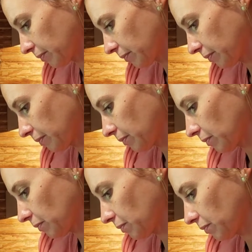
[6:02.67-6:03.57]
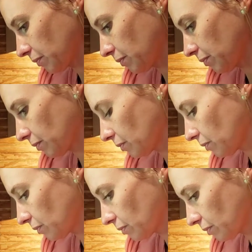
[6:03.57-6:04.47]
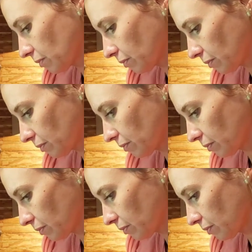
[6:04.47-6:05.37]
Nobody speaks.